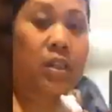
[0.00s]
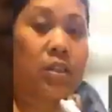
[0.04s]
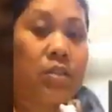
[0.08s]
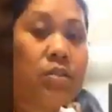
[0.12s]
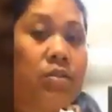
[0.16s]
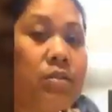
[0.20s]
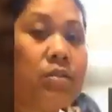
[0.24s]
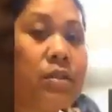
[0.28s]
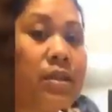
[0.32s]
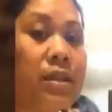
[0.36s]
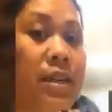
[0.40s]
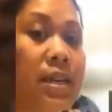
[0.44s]

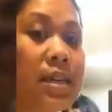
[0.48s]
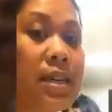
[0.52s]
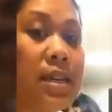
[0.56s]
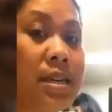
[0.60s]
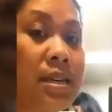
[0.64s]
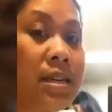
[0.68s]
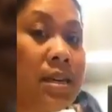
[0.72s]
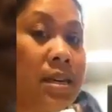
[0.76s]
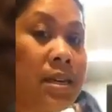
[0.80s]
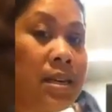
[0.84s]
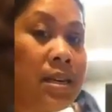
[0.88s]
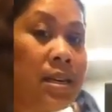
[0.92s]
to the
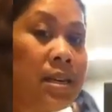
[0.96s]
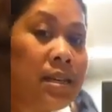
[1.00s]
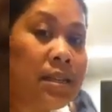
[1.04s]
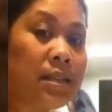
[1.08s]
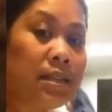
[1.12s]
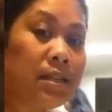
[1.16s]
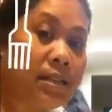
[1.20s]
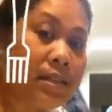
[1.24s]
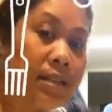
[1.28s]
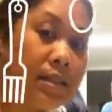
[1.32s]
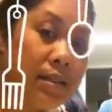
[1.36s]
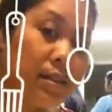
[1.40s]

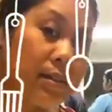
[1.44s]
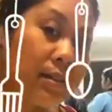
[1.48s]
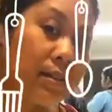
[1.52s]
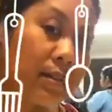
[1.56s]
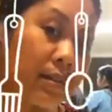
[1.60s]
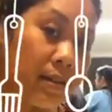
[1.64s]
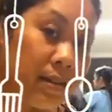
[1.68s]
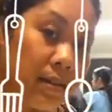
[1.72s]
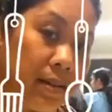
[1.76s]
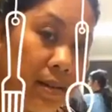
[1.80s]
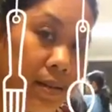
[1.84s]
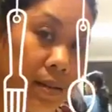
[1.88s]
yeast.
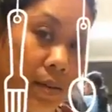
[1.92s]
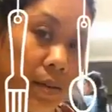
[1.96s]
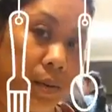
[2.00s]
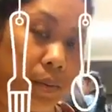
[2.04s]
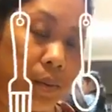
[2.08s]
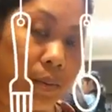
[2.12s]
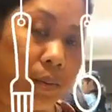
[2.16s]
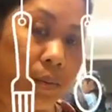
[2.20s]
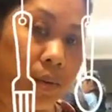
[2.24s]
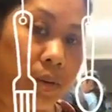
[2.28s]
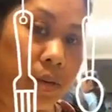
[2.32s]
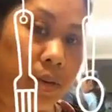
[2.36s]

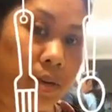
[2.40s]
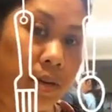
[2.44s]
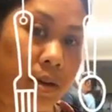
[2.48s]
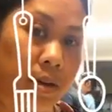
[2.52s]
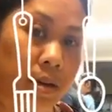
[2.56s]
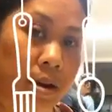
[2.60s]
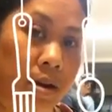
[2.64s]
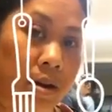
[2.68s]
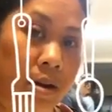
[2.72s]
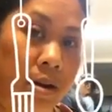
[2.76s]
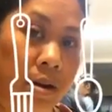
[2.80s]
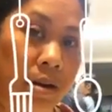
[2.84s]
We
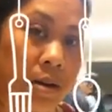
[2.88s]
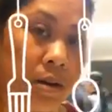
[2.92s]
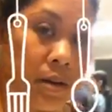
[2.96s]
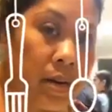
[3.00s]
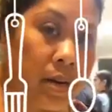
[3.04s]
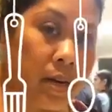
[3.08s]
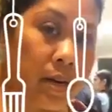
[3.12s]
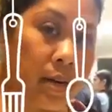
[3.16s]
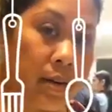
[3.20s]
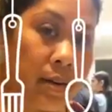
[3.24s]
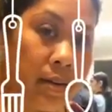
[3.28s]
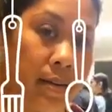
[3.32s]

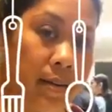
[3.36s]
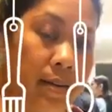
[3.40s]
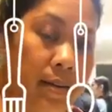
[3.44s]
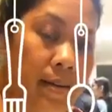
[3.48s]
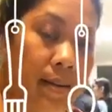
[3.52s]
are,